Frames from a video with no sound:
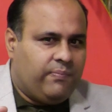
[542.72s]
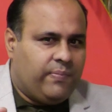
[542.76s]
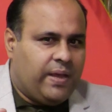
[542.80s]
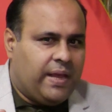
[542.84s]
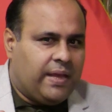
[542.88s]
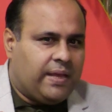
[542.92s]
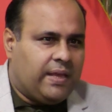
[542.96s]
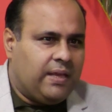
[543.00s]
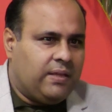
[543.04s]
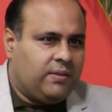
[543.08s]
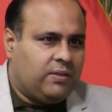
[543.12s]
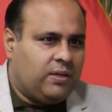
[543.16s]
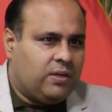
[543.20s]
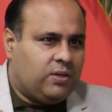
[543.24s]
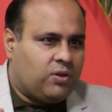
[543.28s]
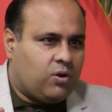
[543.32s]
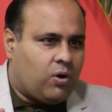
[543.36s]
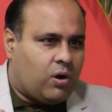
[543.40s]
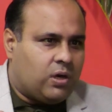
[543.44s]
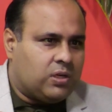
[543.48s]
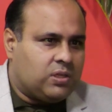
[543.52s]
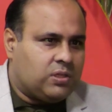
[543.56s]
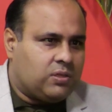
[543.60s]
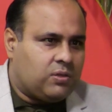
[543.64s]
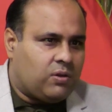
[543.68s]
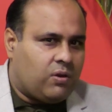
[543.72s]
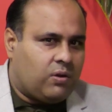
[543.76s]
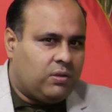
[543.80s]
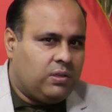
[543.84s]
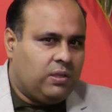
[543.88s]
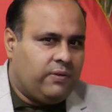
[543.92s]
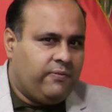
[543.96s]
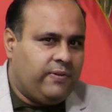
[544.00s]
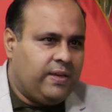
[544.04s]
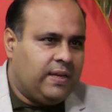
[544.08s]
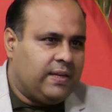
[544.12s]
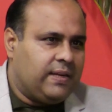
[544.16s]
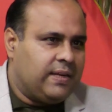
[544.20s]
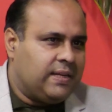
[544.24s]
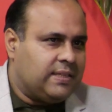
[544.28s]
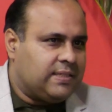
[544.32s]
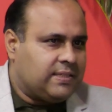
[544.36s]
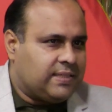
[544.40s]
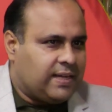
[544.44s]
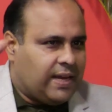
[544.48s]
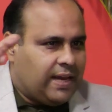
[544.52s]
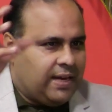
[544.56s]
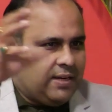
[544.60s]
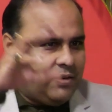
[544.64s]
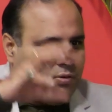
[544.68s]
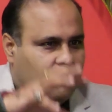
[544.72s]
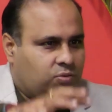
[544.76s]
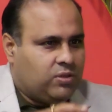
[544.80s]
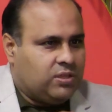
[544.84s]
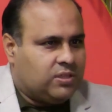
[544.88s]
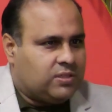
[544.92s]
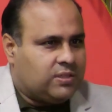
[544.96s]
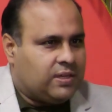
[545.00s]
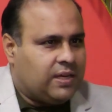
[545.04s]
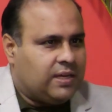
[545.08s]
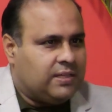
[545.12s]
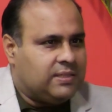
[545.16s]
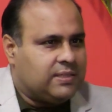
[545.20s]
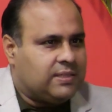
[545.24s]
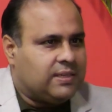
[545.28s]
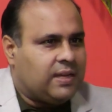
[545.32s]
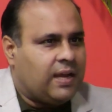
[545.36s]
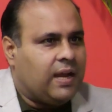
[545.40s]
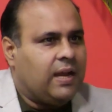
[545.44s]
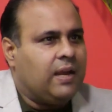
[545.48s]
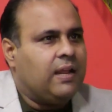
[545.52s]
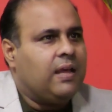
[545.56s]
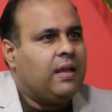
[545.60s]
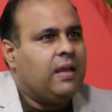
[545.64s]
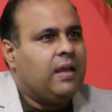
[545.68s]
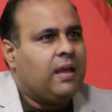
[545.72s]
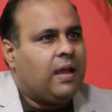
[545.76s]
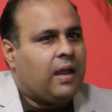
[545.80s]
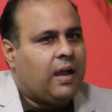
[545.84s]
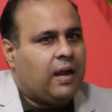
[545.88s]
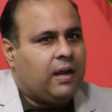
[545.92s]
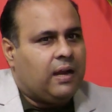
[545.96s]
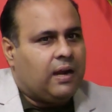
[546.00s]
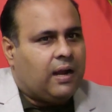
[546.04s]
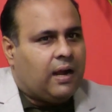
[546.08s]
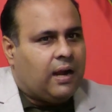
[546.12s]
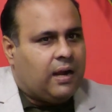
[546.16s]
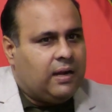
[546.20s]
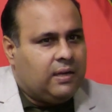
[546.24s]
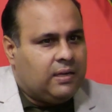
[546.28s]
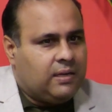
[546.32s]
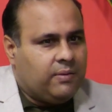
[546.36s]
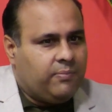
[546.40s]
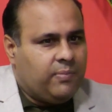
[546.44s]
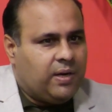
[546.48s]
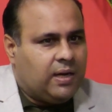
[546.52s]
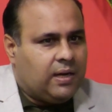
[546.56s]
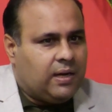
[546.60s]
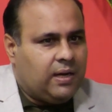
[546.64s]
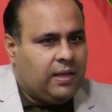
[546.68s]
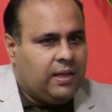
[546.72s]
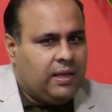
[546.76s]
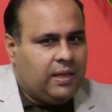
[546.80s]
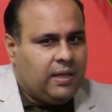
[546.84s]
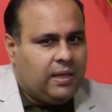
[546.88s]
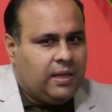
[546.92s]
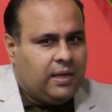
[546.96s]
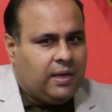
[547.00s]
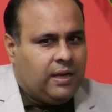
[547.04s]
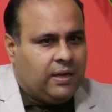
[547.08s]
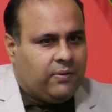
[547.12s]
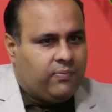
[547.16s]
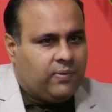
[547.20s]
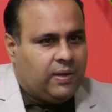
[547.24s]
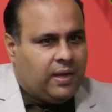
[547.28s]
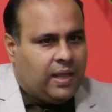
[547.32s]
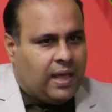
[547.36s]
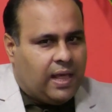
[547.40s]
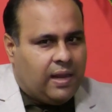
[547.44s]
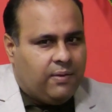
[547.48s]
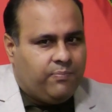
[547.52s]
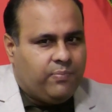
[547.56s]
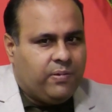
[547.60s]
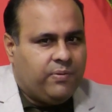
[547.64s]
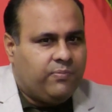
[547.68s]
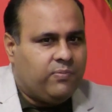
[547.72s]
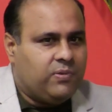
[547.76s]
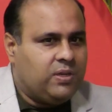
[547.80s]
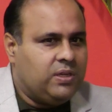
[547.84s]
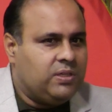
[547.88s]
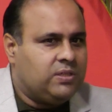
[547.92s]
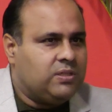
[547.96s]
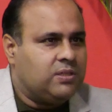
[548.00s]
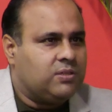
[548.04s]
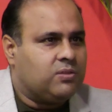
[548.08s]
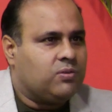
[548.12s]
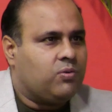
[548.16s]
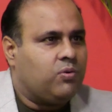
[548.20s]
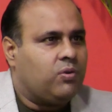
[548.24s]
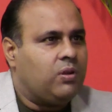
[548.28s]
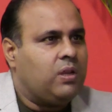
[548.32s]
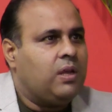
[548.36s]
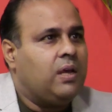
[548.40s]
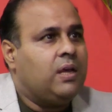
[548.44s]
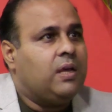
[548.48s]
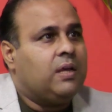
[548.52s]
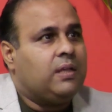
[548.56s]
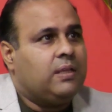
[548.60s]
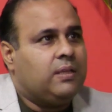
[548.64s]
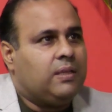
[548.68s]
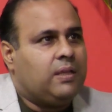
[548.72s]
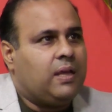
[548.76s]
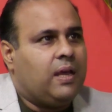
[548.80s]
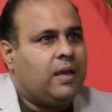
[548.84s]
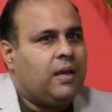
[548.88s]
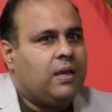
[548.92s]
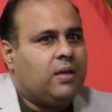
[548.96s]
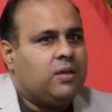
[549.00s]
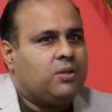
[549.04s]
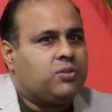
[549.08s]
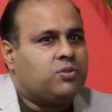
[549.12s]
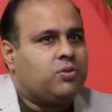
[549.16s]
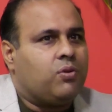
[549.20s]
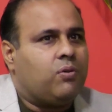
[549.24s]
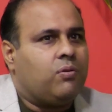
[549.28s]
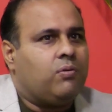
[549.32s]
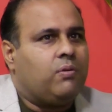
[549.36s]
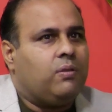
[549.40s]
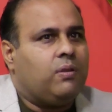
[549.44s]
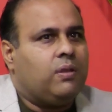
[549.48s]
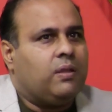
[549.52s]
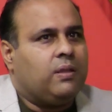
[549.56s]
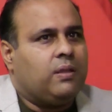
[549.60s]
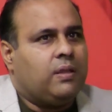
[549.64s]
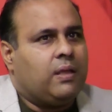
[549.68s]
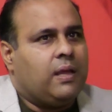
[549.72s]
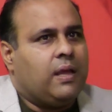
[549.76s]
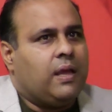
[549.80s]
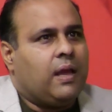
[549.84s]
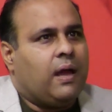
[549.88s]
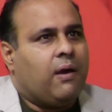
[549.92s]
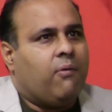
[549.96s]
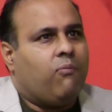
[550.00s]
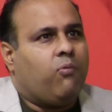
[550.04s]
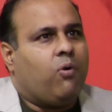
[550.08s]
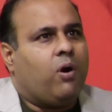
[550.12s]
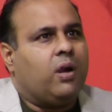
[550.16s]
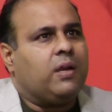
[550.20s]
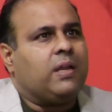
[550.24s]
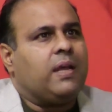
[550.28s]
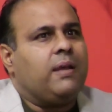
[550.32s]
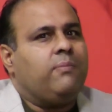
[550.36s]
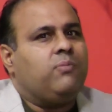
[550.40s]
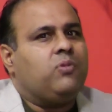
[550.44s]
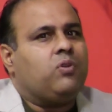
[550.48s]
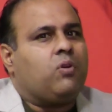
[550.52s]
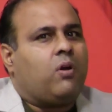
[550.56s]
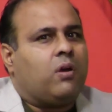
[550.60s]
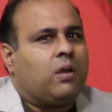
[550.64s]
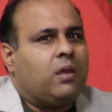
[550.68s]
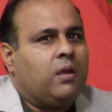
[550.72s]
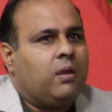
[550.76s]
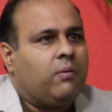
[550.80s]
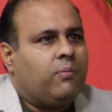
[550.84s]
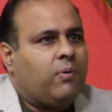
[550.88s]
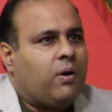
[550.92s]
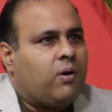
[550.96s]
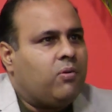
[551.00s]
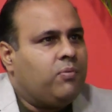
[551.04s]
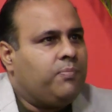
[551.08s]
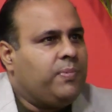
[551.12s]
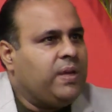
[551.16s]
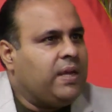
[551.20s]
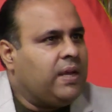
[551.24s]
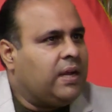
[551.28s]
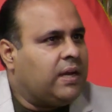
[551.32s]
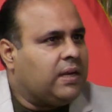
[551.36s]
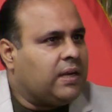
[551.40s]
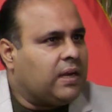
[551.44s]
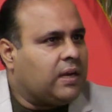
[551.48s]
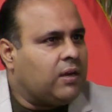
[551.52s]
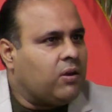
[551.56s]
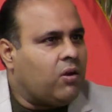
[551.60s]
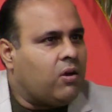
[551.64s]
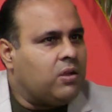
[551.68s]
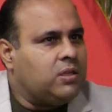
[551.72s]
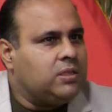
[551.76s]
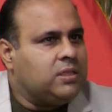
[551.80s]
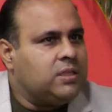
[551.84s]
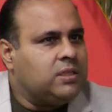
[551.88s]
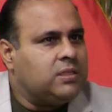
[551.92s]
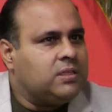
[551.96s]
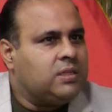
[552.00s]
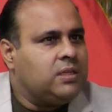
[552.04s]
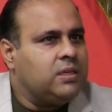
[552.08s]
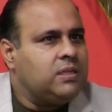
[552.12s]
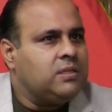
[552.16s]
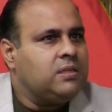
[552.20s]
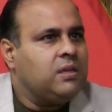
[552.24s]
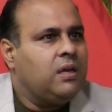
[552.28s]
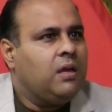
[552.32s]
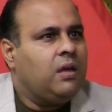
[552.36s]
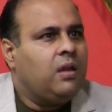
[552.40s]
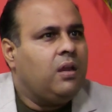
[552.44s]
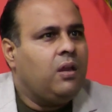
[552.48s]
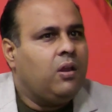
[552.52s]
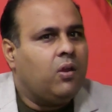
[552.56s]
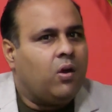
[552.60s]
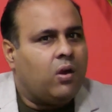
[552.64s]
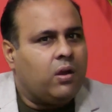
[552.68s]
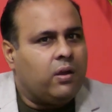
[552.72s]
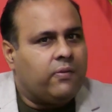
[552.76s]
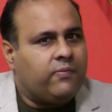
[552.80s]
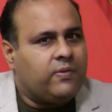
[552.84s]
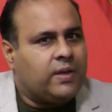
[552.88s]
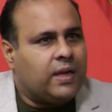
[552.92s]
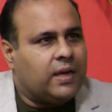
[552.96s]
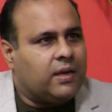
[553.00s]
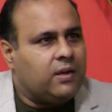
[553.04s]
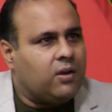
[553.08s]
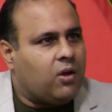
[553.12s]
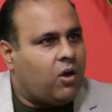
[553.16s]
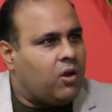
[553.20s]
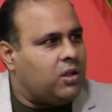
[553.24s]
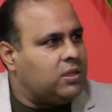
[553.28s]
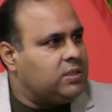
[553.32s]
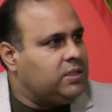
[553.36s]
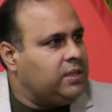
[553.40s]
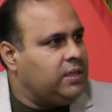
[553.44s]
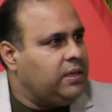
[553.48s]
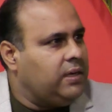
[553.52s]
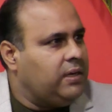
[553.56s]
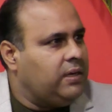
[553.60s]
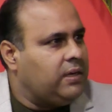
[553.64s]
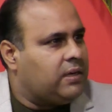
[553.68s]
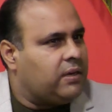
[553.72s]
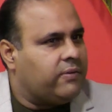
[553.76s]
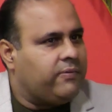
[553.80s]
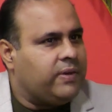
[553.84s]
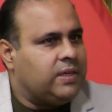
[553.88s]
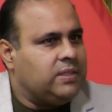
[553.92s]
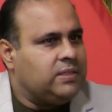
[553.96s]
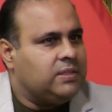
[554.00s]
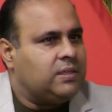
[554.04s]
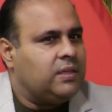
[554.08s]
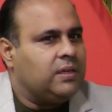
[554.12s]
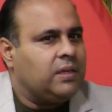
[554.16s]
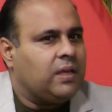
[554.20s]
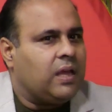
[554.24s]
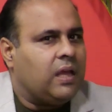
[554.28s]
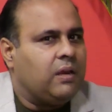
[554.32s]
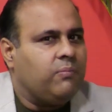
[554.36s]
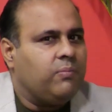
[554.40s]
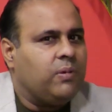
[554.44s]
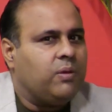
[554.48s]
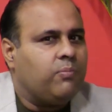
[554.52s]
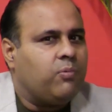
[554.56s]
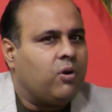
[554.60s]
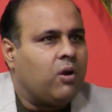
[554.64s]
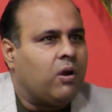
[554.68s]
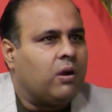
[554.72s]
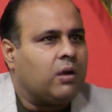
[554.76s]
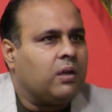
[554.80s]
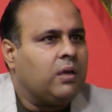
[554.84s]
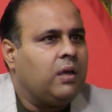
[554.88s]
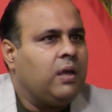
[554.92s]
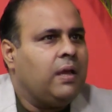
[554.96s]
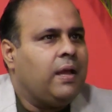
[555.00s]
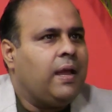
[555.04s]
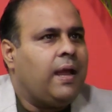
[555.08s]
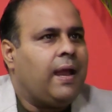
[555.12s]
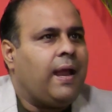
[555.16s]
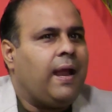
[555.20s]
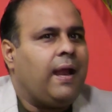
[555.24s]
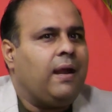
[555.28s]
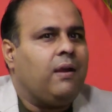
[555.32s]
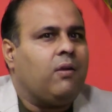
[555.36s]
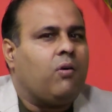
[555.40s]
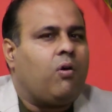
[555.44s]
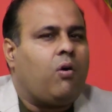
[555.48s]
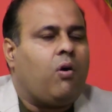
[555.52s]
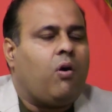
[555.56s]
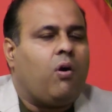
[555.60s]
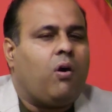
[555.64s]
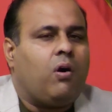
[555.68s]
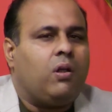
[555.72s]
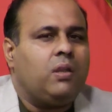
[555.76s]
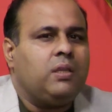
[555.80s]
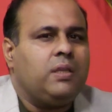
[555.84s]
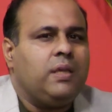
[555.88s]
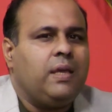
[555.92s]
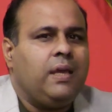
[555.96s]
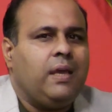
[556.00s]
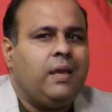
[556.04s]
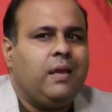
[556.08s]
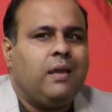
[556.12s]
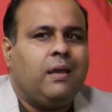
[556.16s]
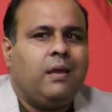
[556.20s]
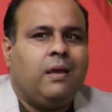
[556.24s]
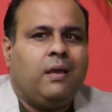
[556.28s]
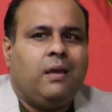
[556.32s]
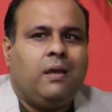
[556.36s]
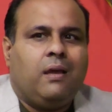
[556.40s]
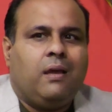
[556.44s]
making the dots on the weakness side to the strength side, and ultimately it will help him reach his goal. So what I am talking about being a technologist is a lot of technology intervention can be brought, and all the